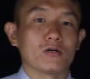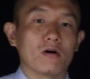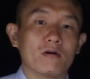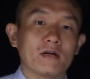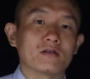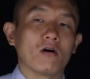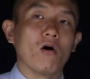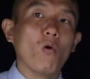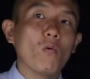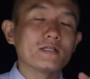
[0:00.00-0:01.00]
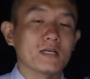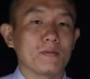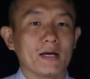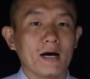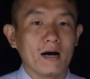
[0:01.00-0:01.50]
earnings are always going to
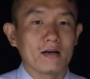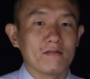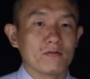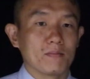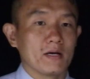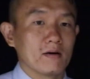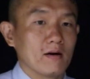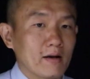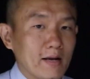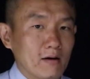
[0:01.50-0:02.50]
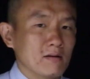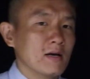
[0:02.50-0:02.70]
be higher from here on out.